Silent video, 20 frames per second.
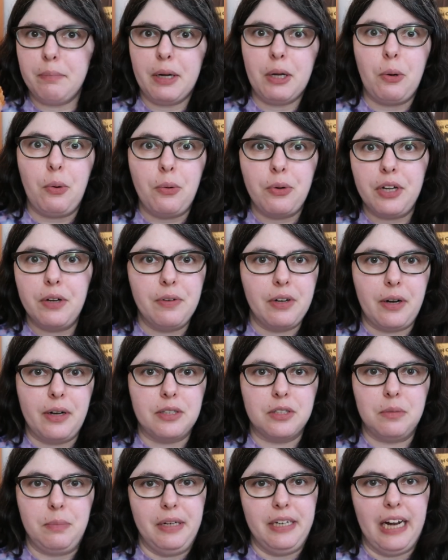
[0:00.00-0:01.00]
My only
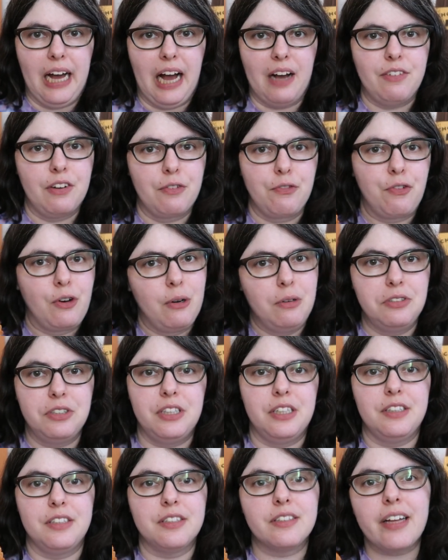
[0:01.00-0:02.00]
request would be to have it
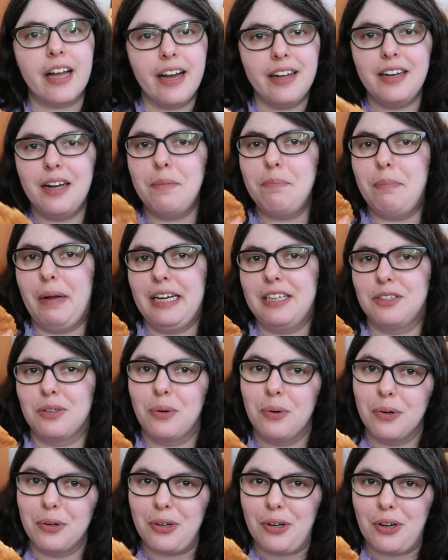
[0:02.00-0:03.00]
frozen instead and baked
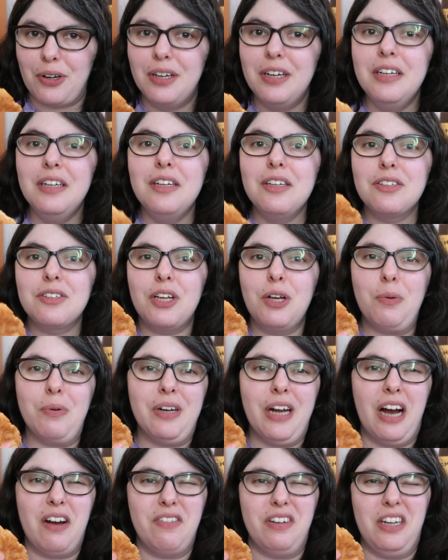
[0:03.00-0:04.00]
to order so you
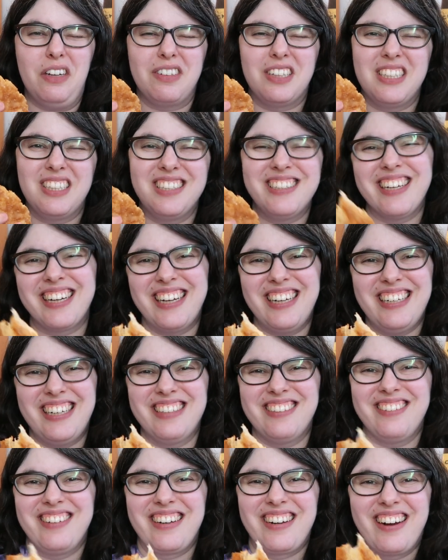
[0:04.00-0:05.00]
wouldn't have any of the
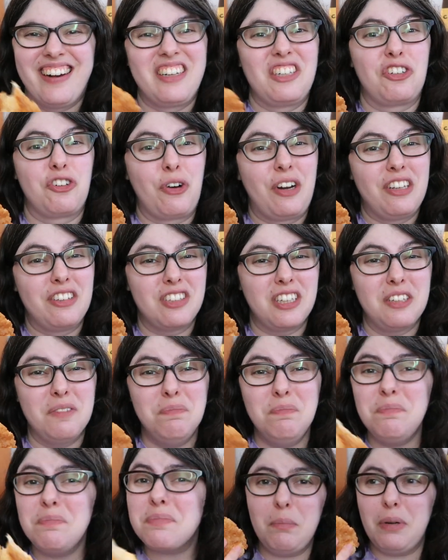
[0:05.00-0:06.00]
stickiness that it got in
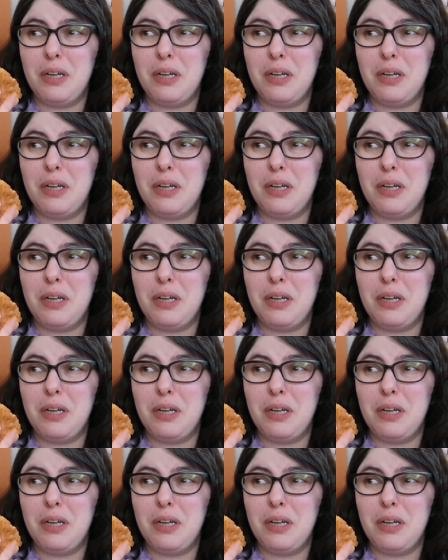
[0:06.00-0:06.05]
transit.